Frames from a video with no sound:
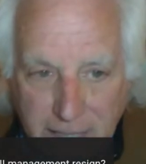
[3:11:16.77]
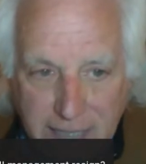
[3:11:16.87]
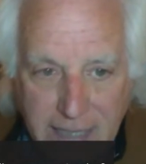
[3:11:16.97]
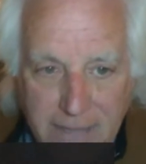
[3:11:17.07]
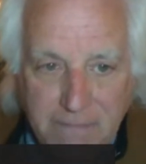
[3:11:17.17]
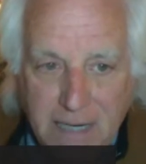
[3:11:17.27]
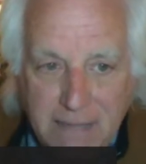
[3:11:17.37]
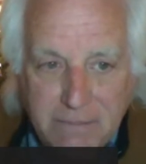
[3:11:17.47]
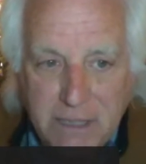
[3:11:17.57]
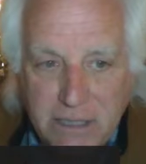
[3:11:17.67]
And I'm
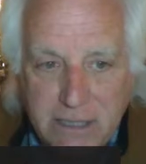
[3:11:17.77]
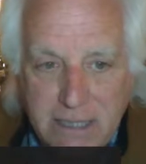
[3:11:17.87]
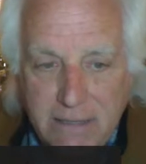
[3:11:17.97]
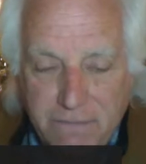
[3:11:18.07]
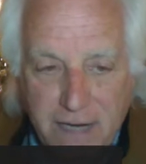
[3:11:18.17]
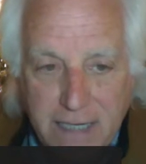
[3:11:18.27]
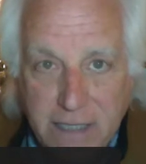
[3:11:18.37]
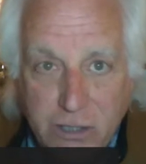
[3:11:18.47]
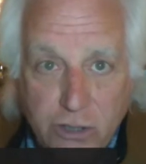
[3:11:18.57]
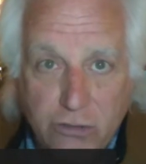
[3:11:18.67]
I'm gonna see if I
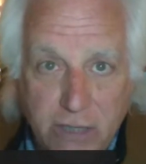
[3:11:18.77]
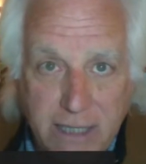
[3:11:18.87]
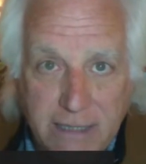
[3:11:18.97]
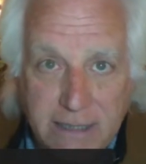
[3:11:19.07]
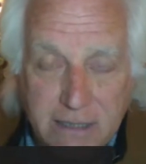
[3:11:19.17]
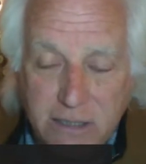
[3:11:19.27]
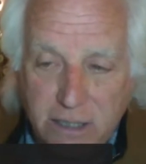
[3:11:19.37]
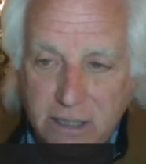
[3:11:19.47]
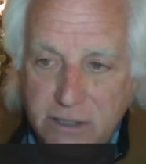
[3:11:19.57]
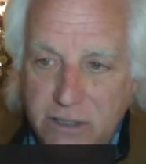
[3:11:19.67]
can join his
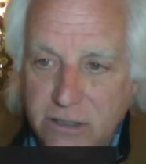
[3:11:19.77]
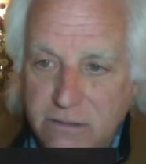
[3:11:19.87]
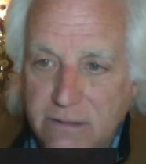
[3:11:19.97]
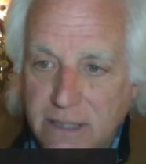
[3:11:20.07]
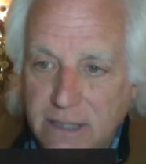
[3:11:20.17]
lawsuit,